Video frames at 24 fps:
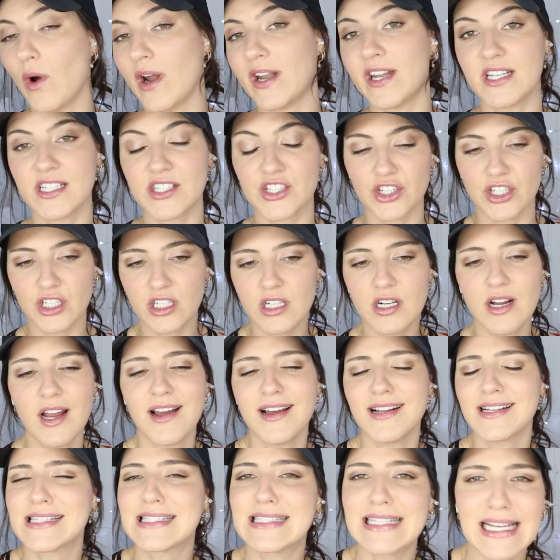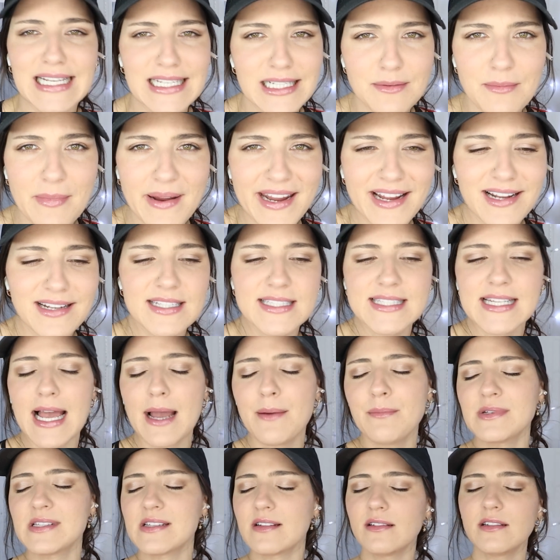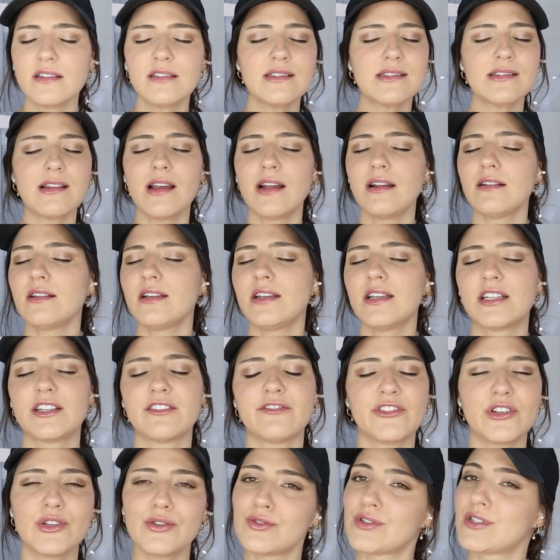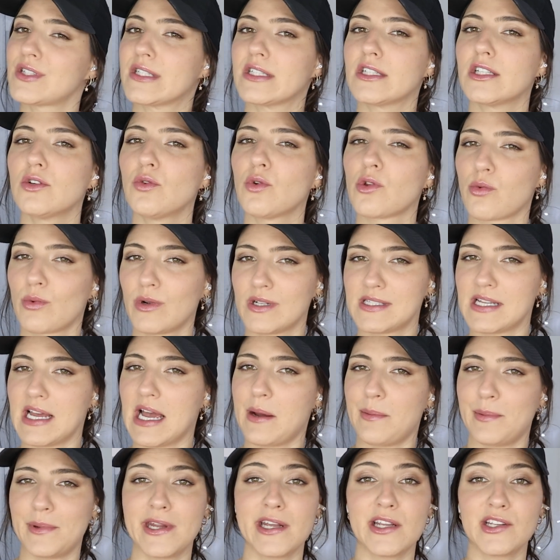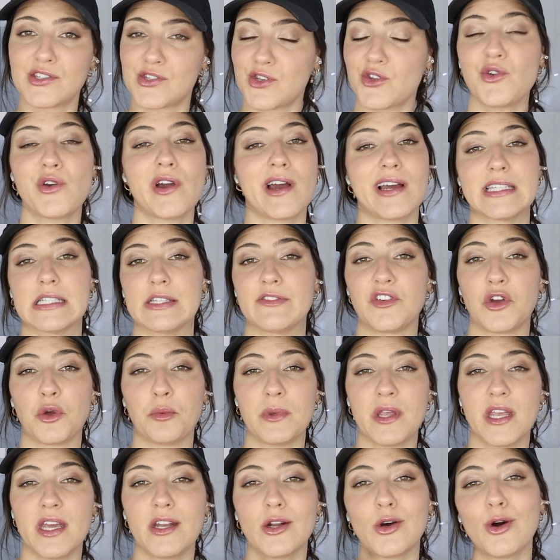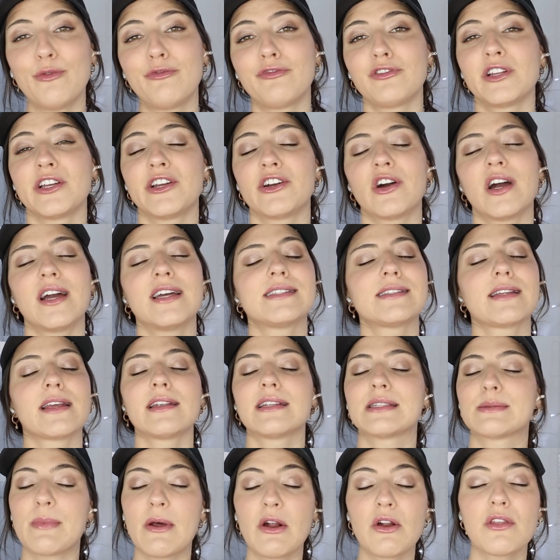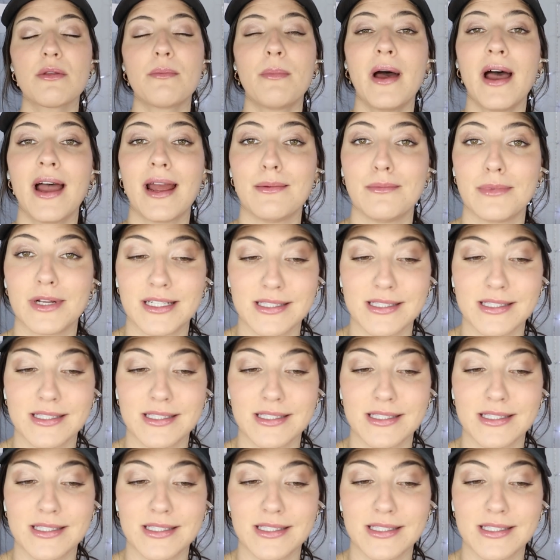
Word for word: Went into her second man's. I'm a little slightly confused still with what's happening, so you guys fill me in. Hopefully your eyesight is better than mine